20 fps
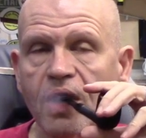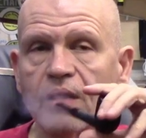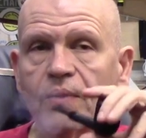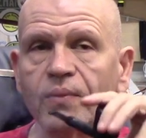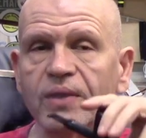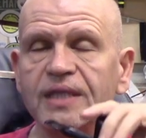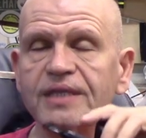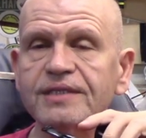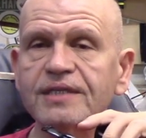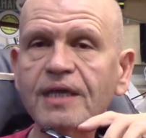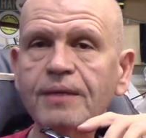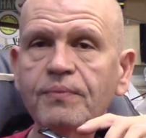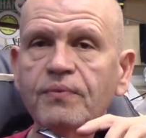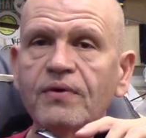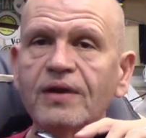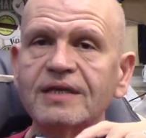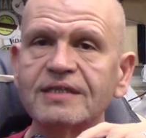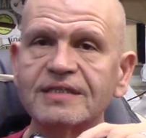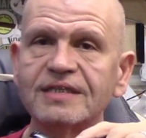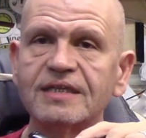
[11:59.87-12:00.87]
when you say
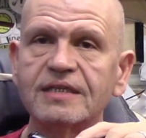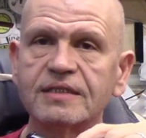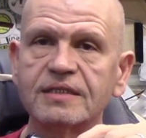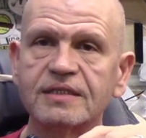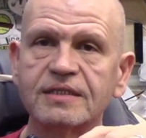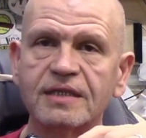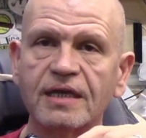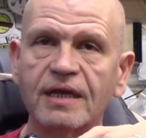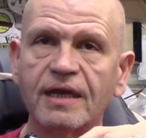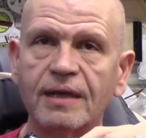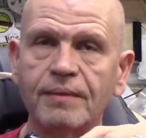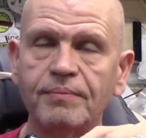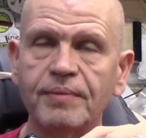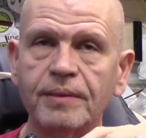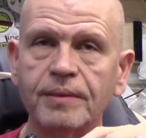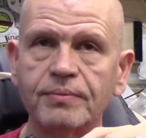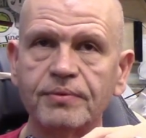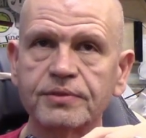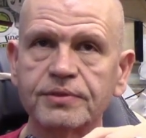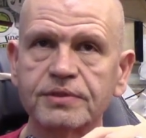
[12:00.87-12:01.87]
President's Day,
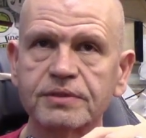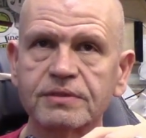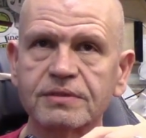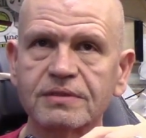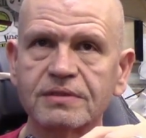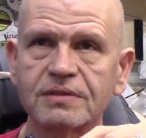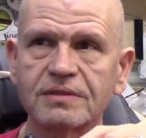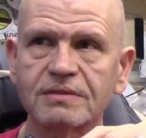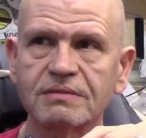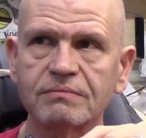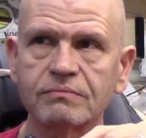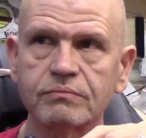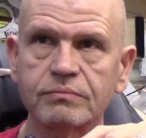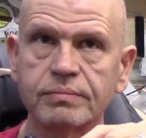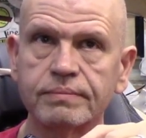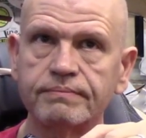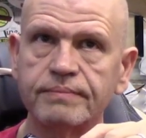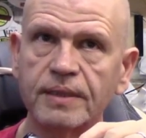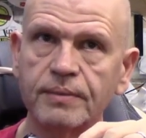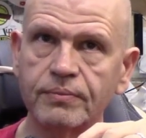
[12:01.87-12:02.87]
people
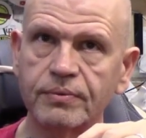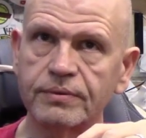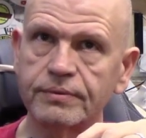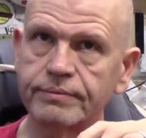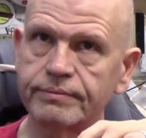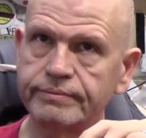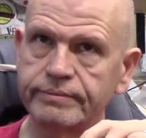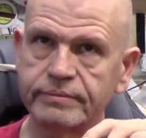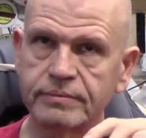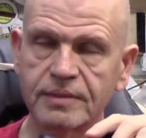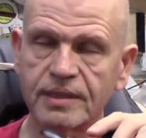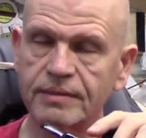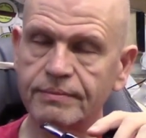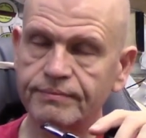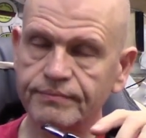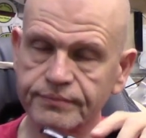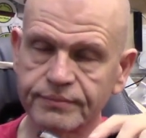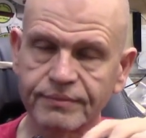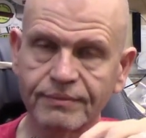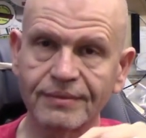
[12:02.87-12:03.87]
people, well,
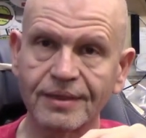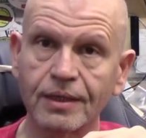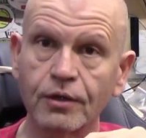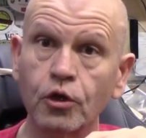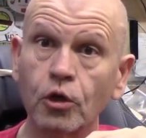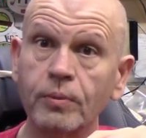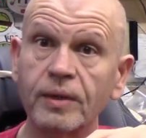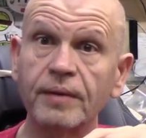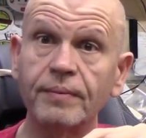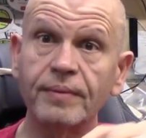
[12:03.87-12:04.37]
nobody